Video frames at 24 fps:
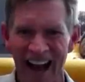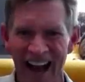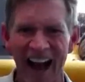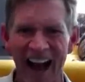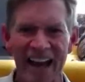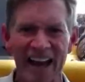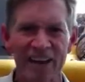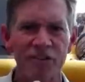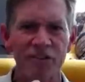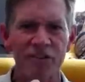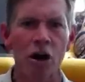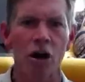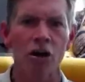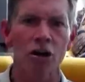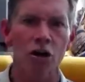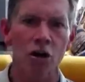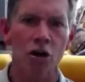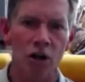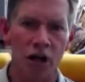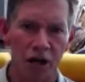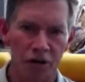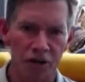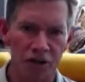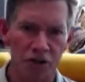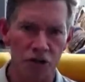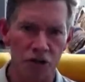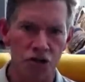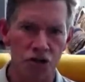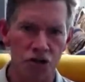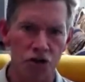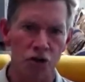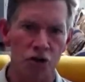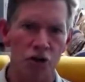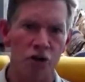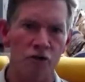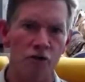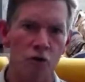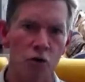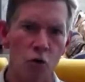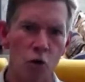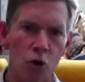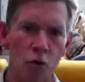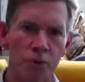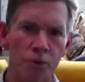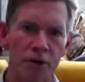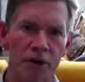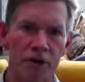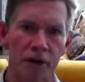I have an article out in the Journal of
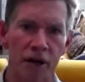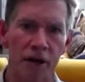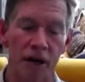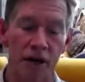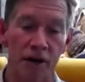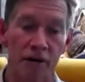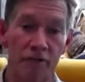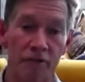Corporate